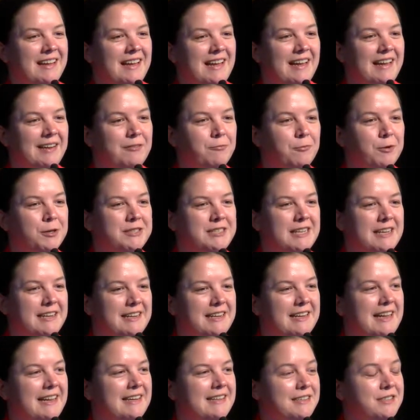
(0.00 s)
and we're
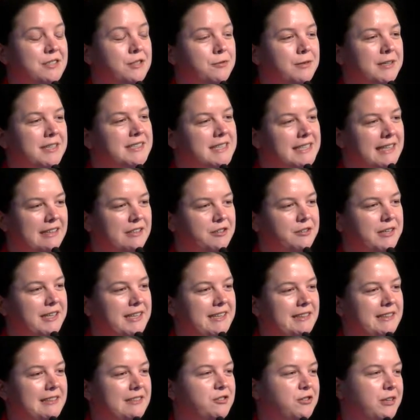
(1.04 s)
dedicated to
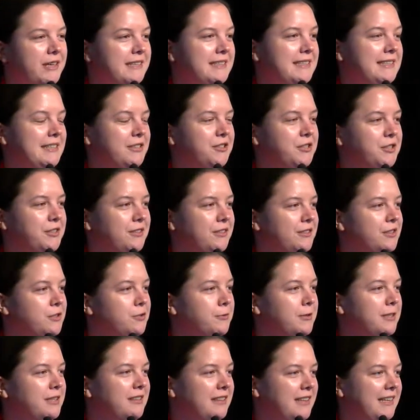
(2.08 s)
accelerating the transition
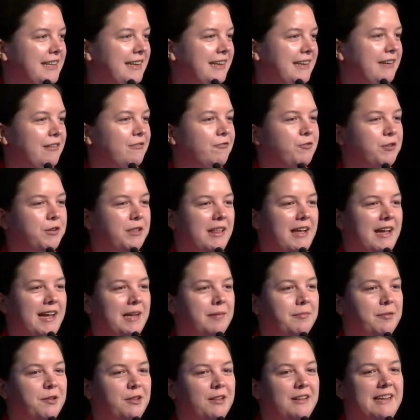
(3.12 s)
to a clean,
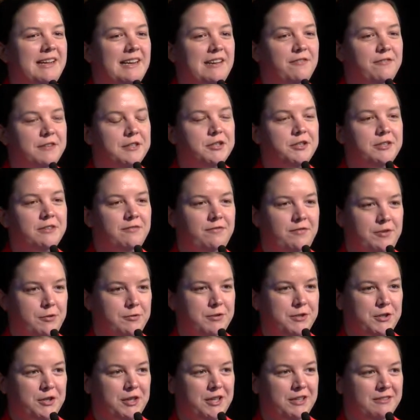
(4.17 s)
reliable, and efficient
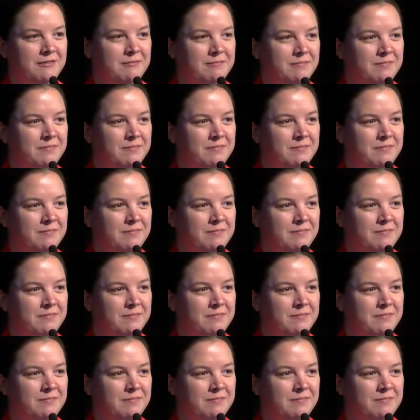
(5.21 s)
future.